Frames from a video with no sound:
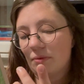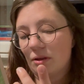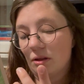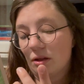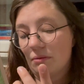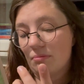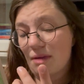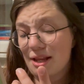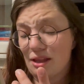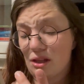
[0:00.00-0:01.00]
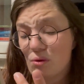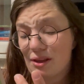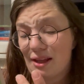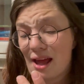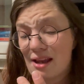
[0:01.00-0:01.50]
Mainly towards
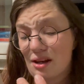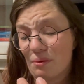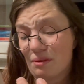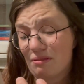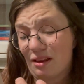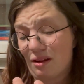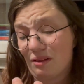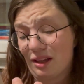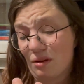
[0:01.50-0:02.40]
the end, it was really only